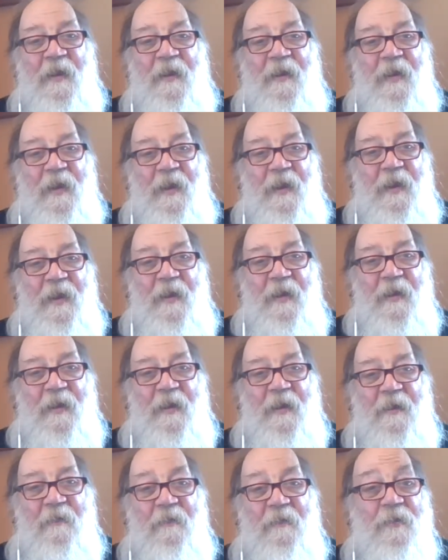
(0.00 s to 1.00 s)
they
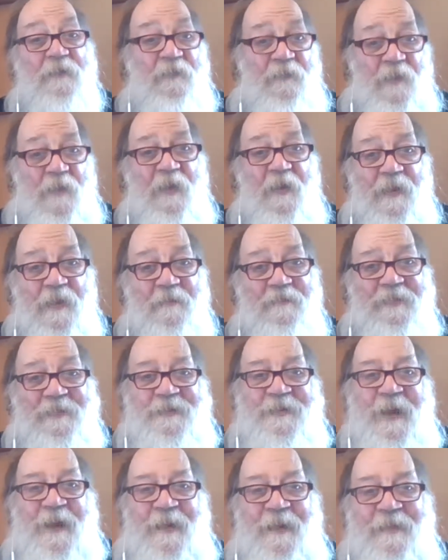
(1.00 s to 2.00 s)
were full of
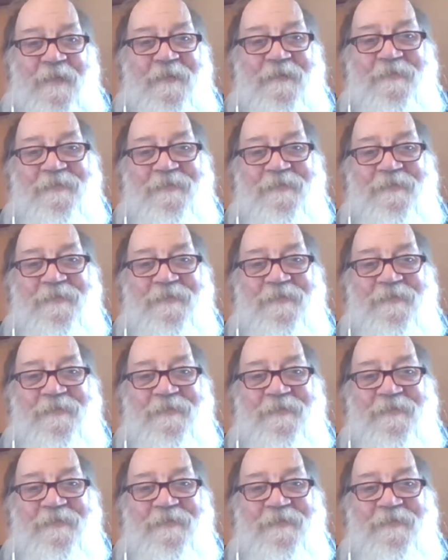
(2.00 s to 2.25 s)
themselves